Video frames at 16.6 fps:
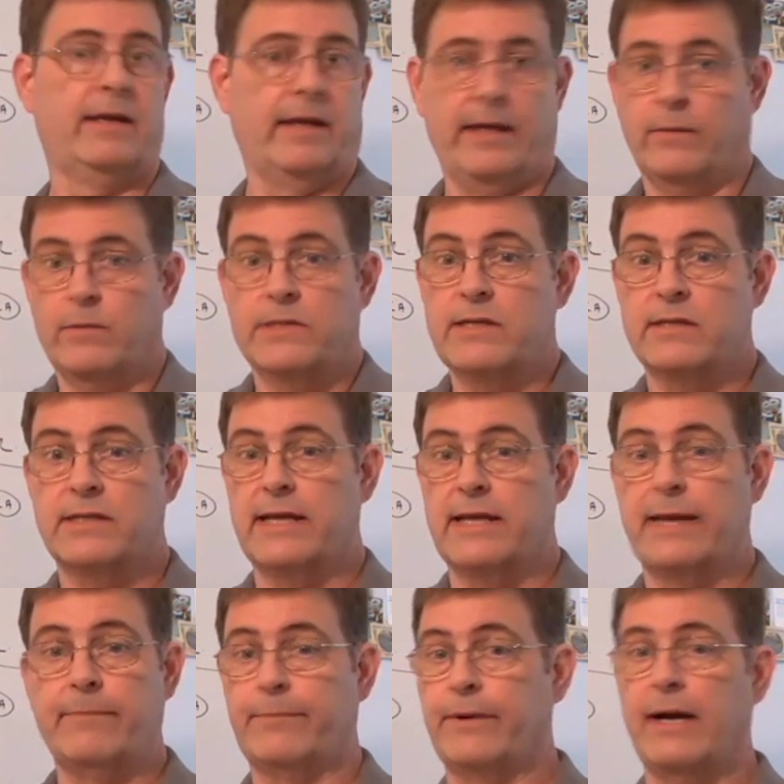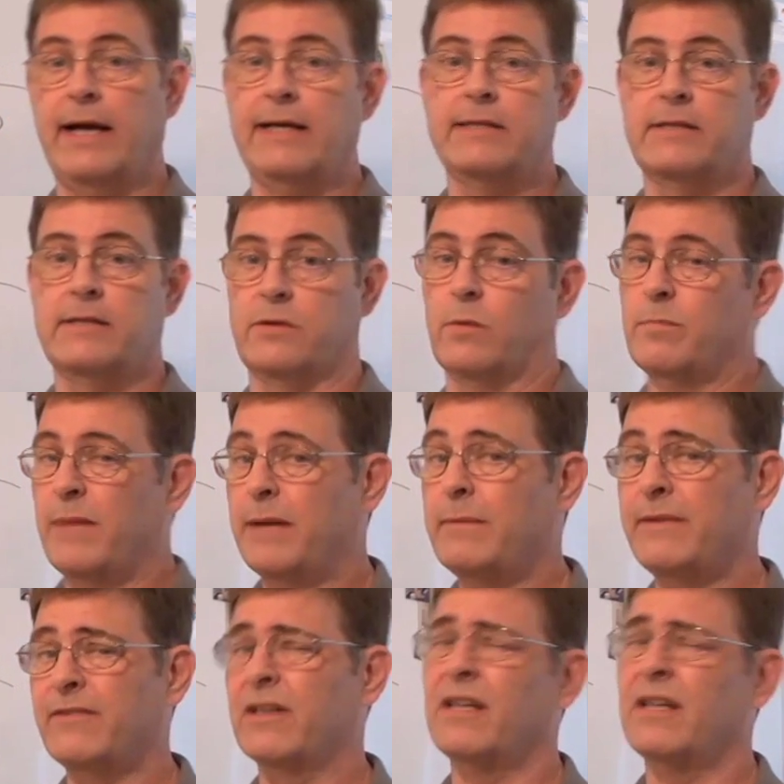it was the same price or
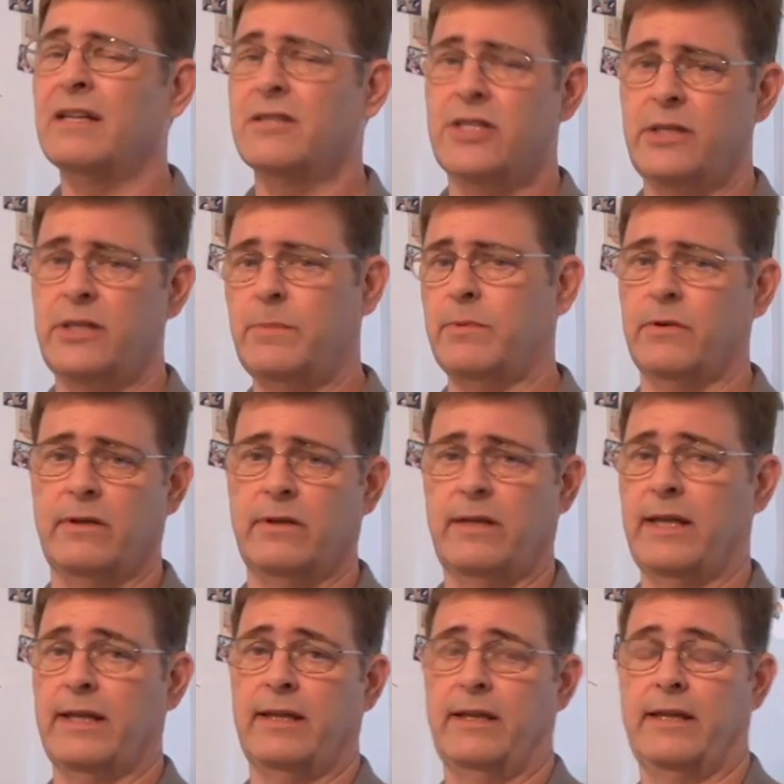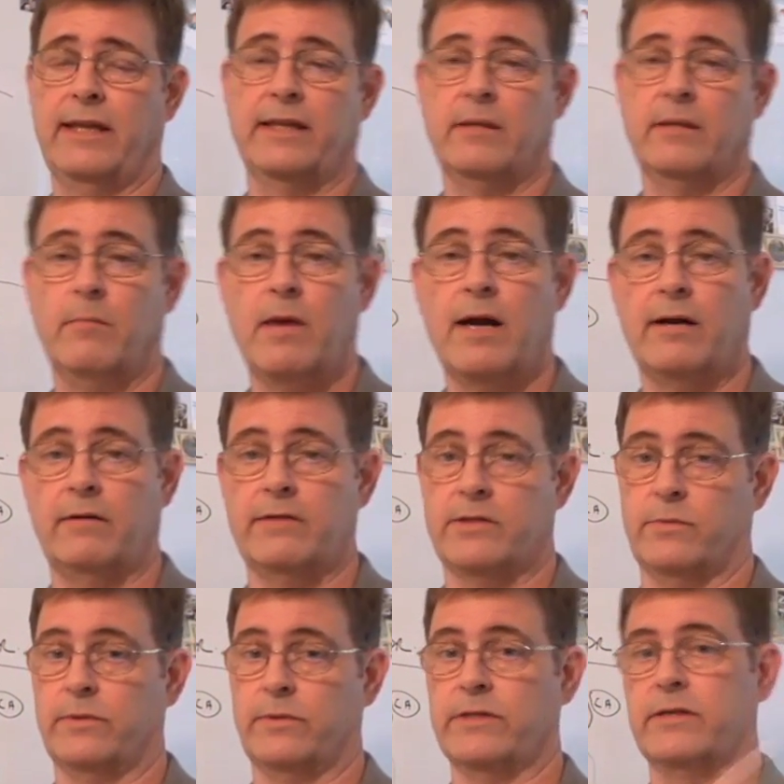maybe even a little cheaper than the moderate
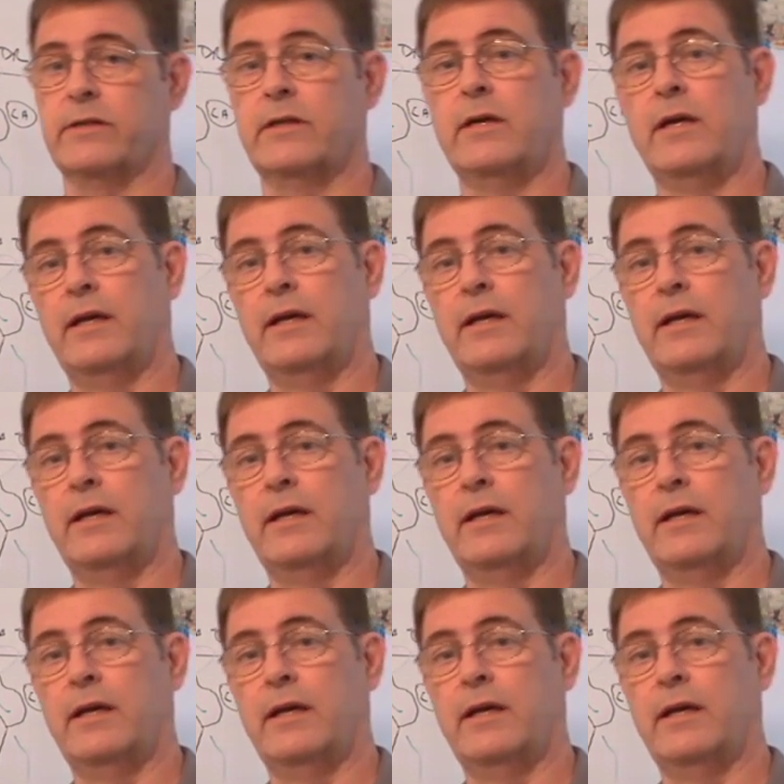resorts.